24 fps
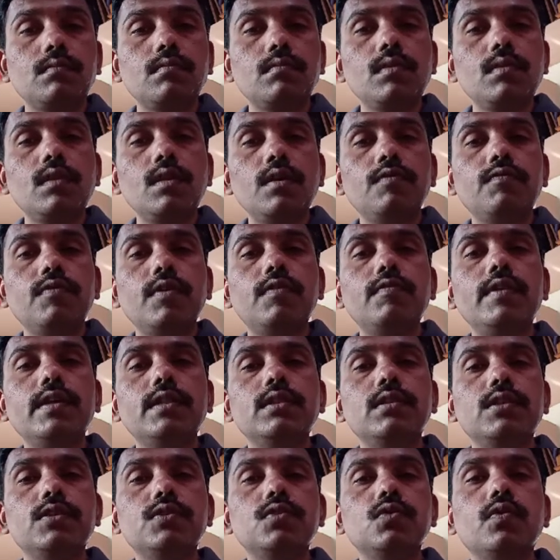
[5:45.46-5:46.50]
wavelength is
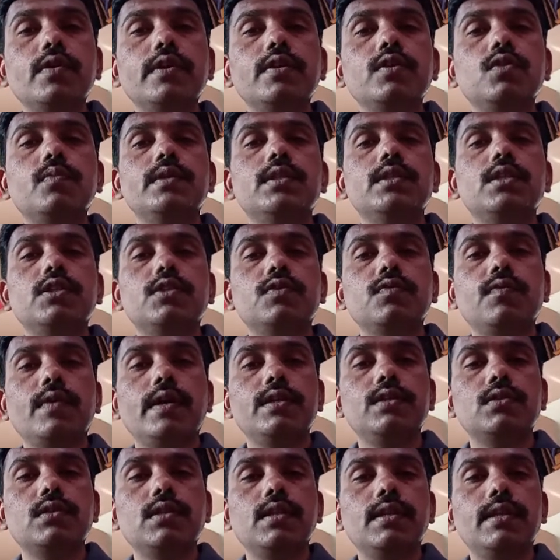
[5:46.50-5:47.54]
going to be the twice
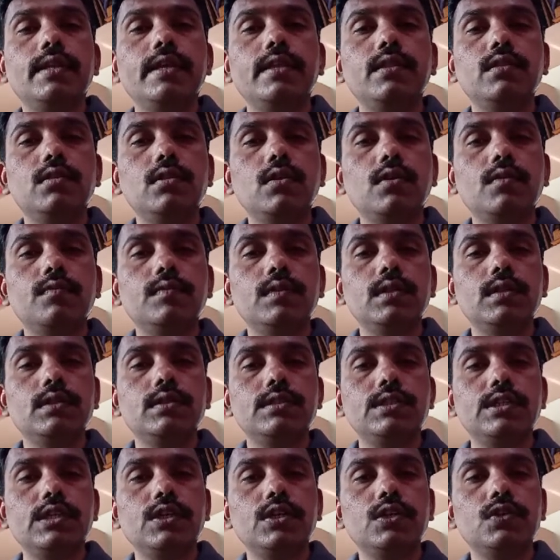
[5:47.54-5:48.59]
the length of the string
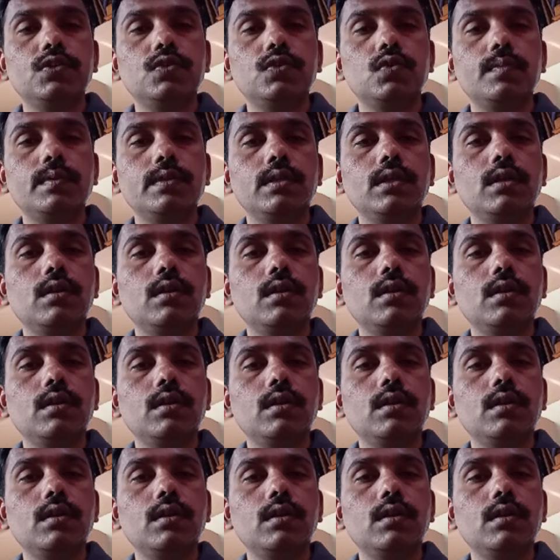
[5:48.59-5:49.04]
is to be there.